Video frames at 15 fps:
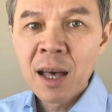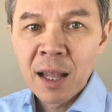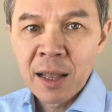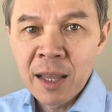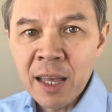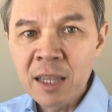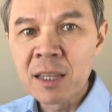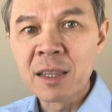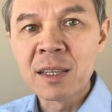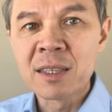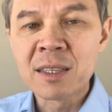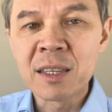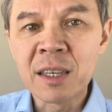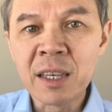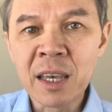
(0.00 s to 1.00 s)
later
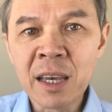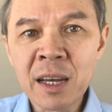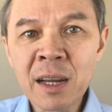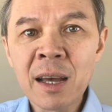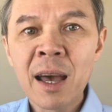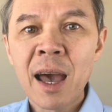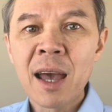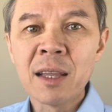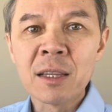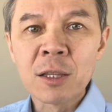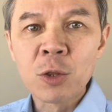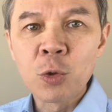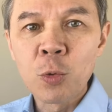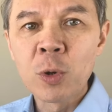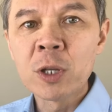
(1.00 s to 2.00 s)
this year and
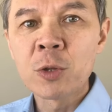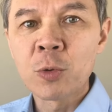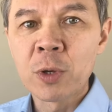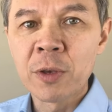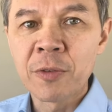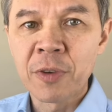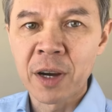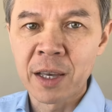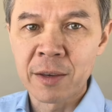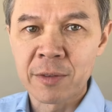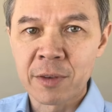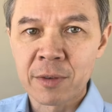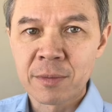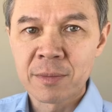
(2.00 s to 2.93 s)
in 2025.